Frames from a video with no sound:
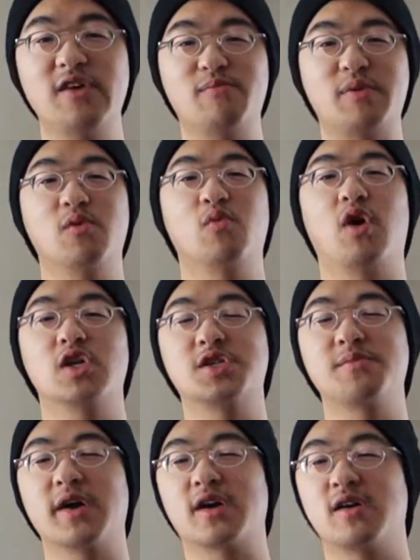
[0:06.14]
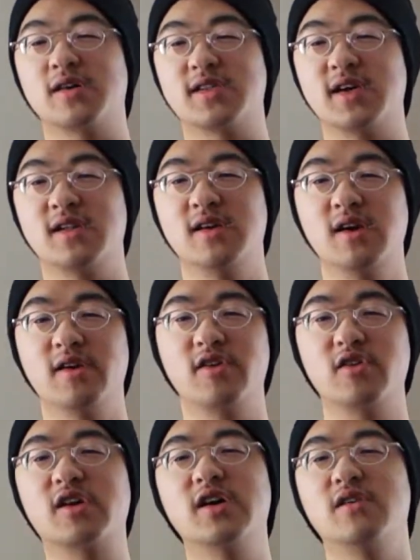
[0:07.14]
you have been watching my content,
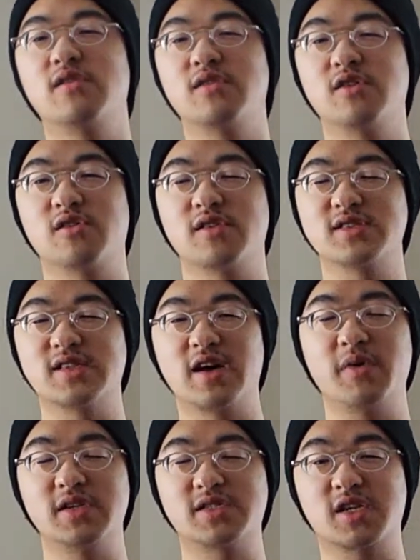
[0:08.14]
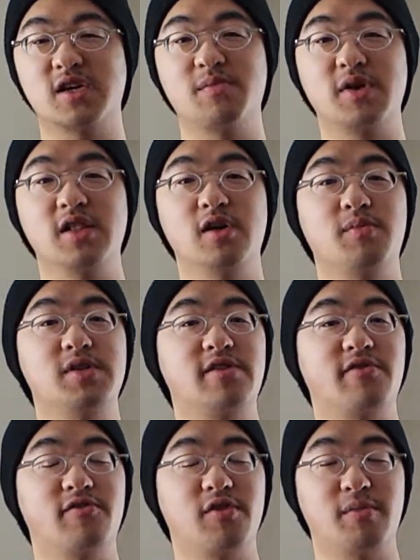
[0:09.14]
you're going to notice that it's going to be a little bit
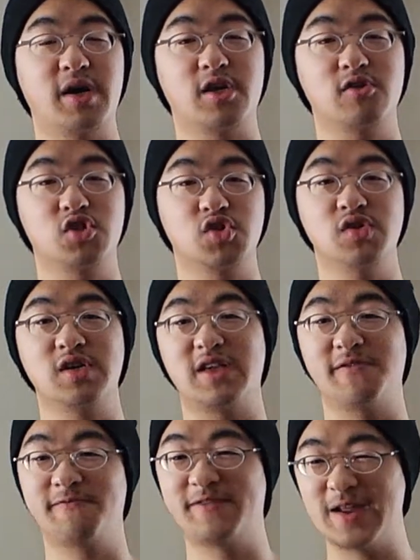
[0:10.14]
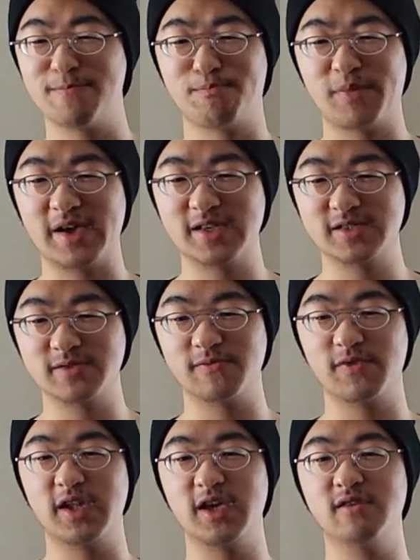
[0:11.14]
different from my usual event-based
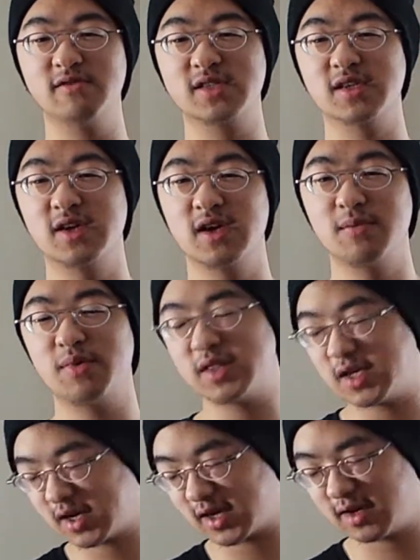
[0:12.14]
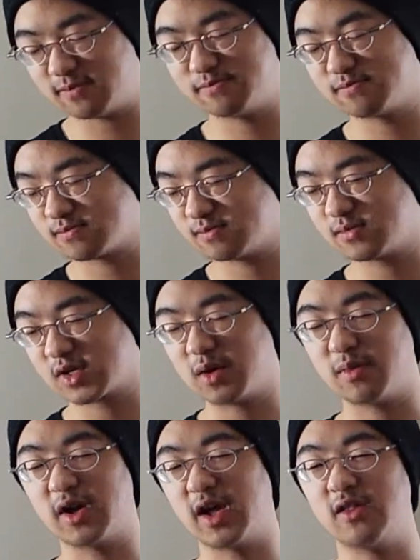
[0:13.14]
videos. But then again,
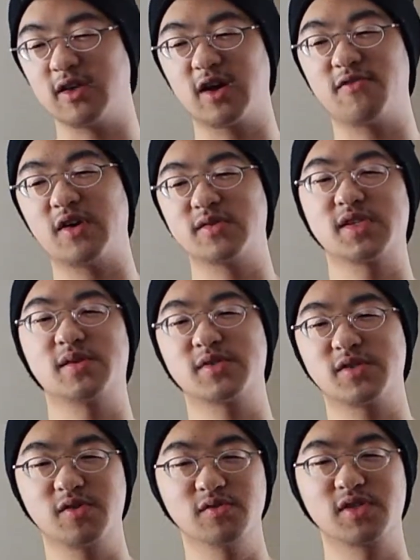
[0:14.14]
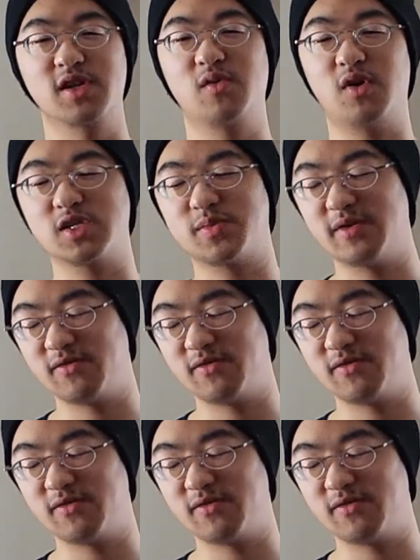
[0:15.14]
come on, I only got 5 subs. Who's going to watch my